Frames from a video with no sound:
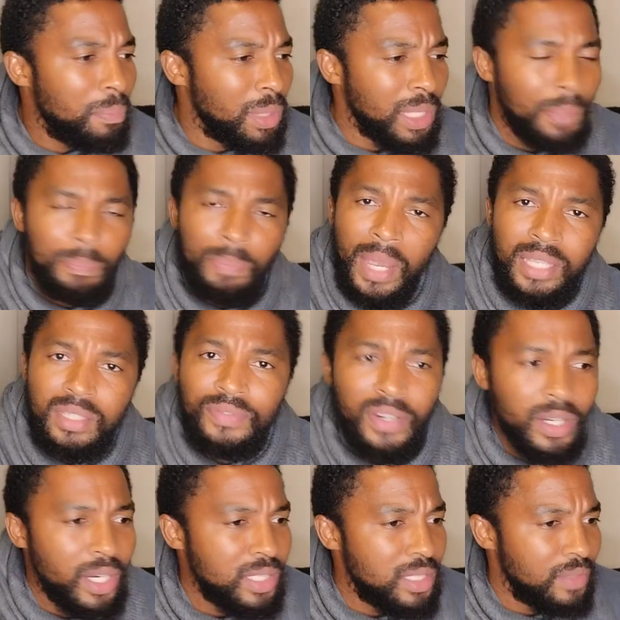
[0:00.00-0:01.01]
Being a passive
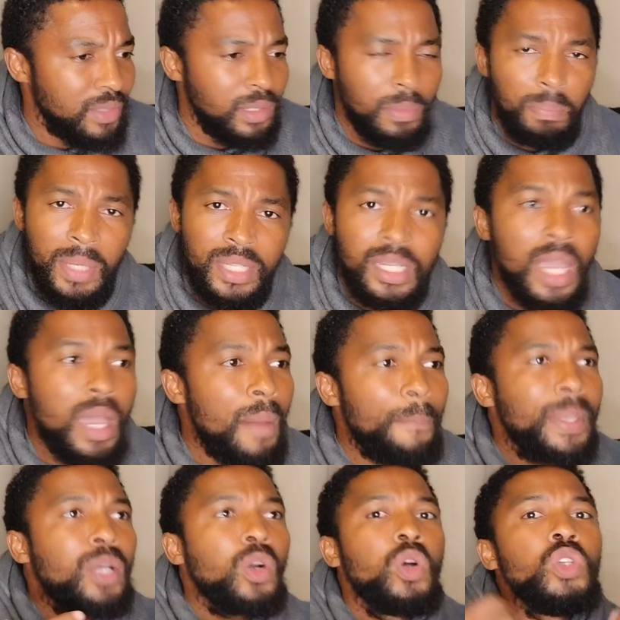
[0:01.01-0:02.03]
aggressive little bitch
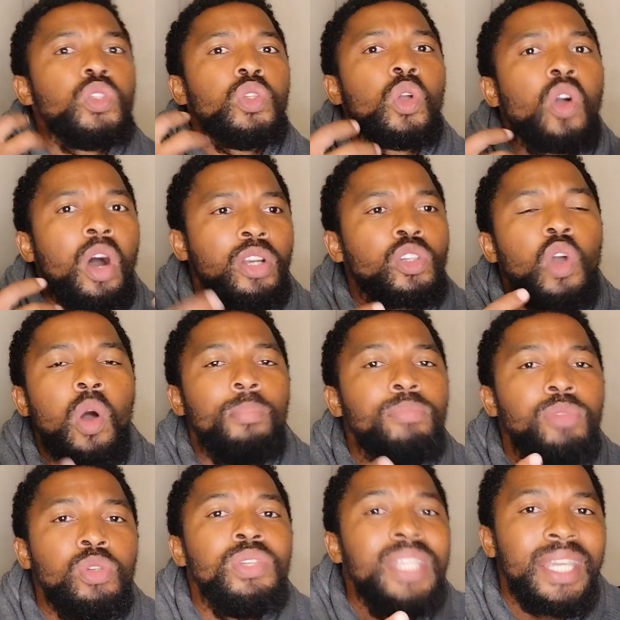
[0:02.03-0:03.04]
because you can't
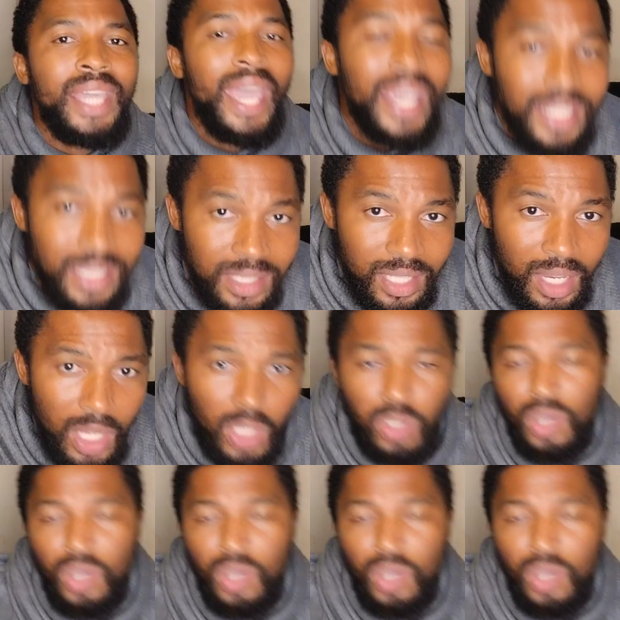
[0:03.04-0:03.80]
communicate.